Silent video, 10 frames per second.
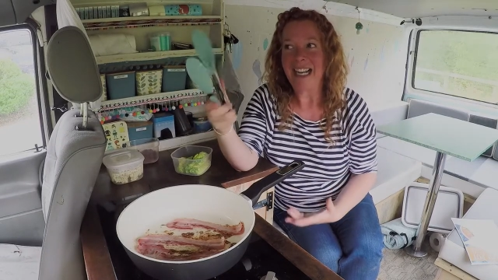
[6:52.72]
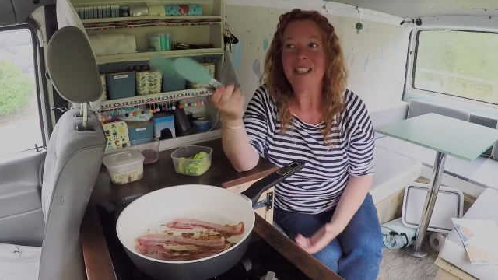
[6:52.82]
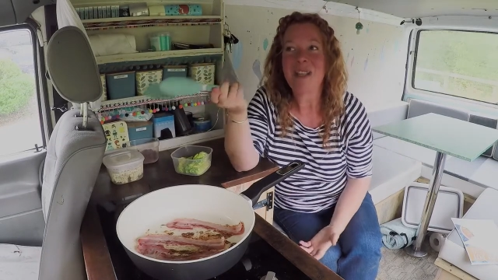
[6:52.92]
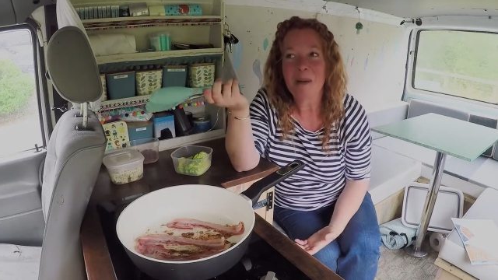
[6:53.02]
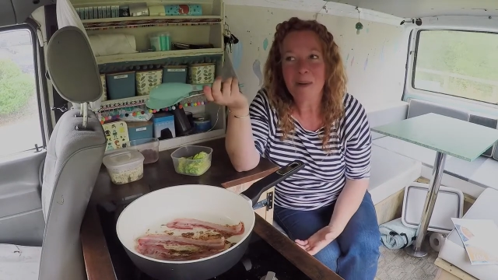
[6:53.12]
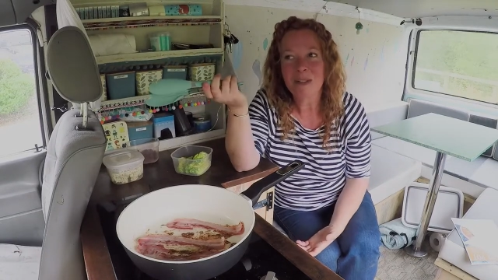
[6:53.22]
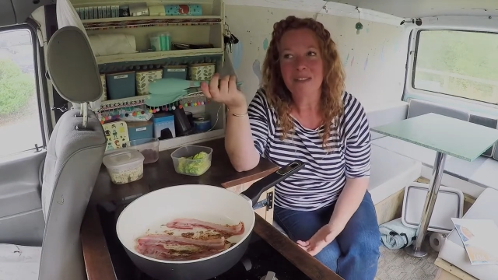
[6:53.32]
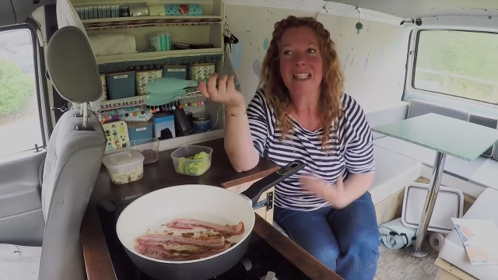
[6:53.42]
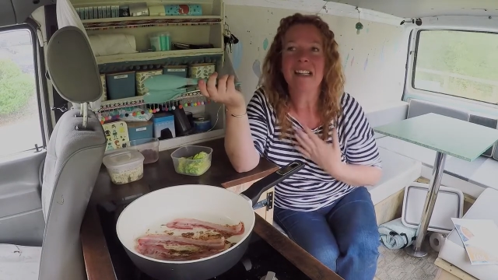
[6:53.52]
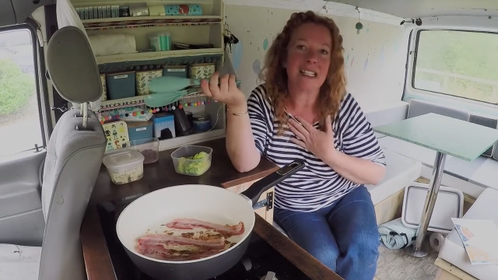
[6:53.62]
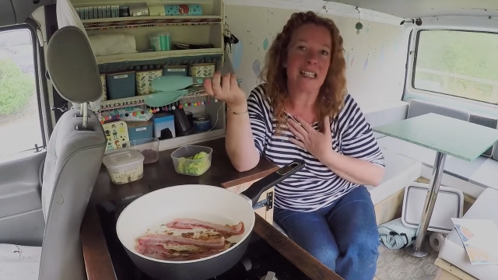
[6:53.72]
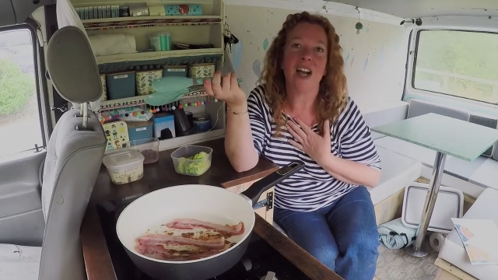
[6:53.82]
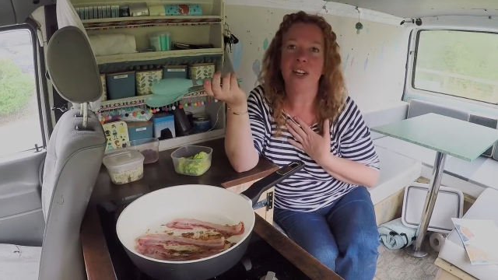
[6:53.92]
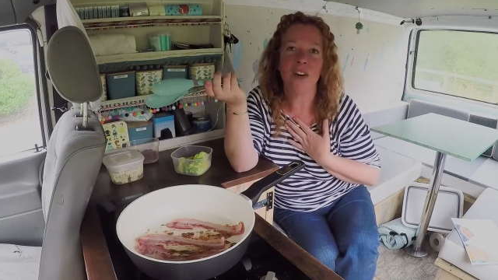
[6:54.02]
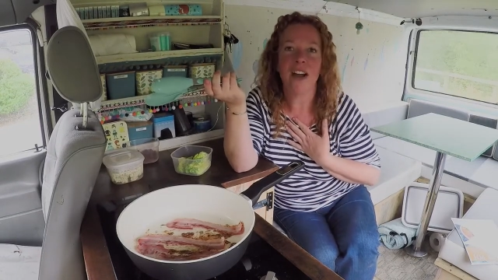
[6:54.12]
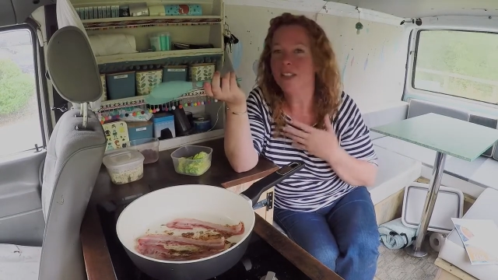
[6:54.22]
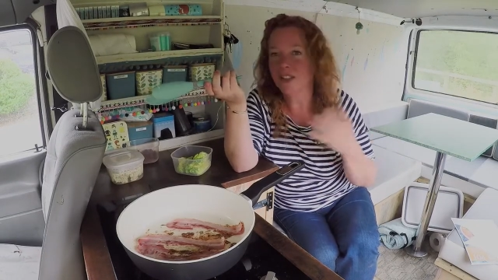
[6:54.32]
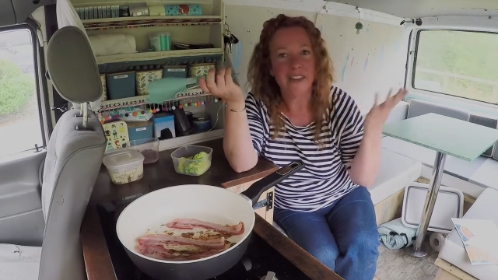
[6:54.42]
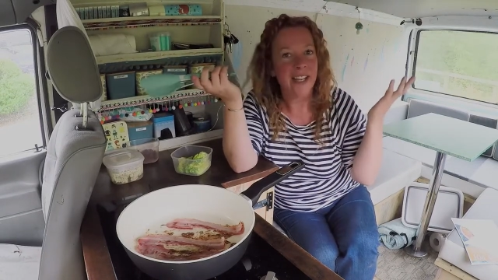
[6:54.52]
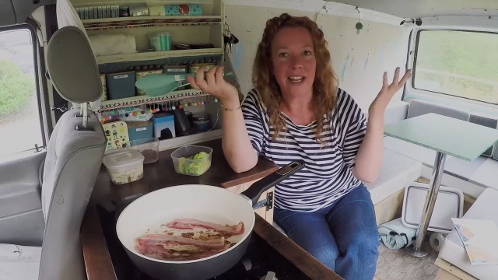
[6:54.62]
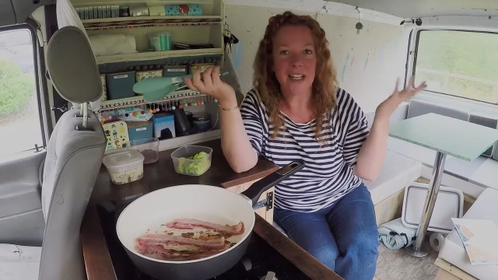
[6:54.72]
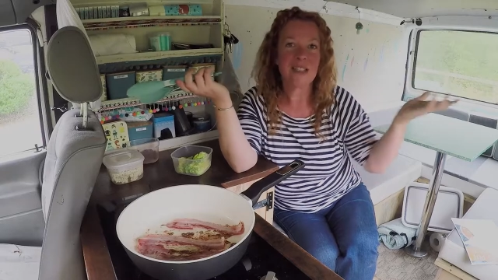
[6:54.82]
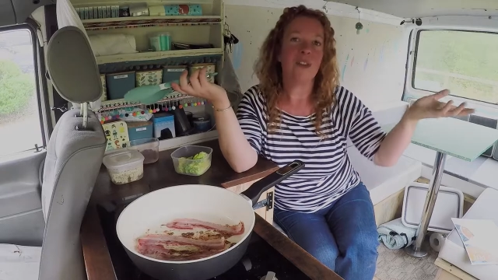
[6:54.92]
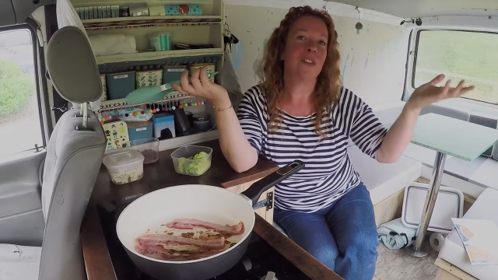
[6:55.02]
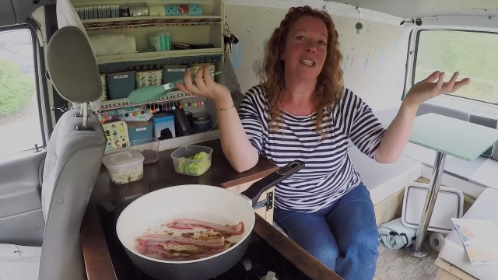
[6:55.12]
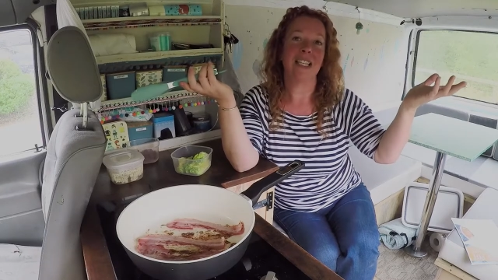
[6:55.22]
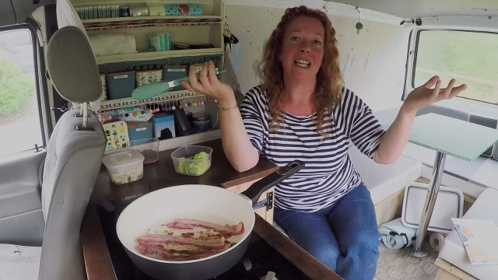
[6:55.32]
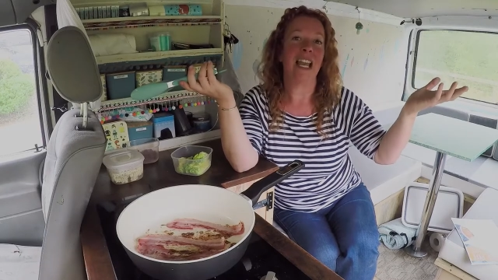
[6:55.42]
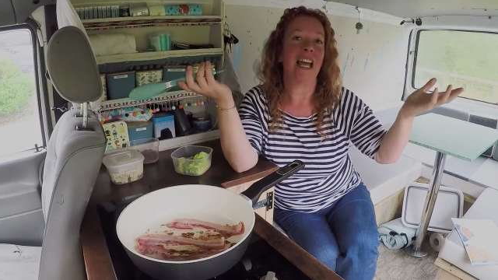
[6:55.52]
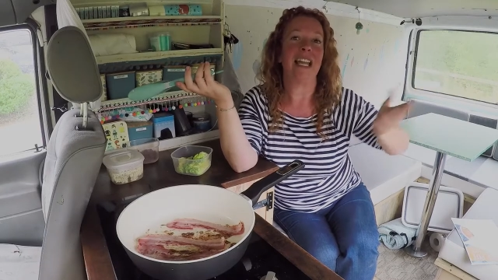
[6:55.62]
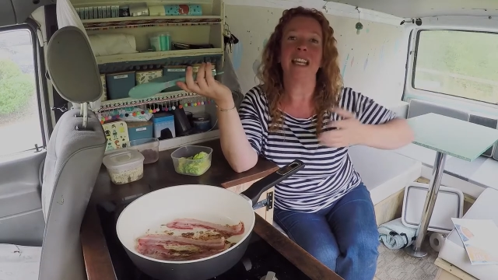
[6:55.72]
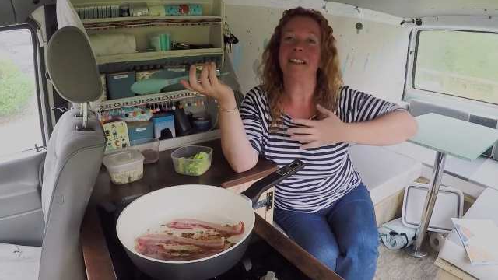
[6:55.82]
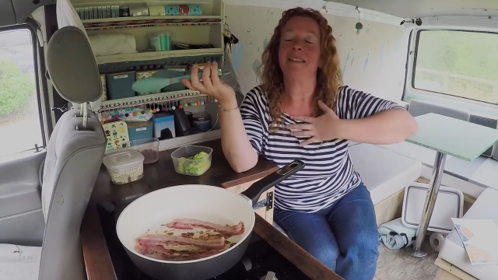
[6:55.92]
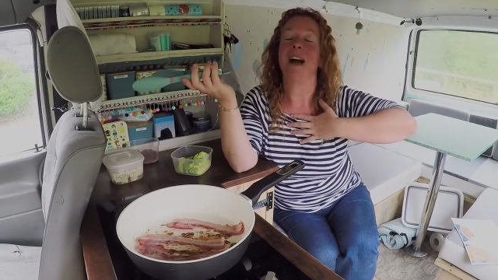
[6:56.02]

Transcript: and you know what was really nice? I cried during it because obviously, like,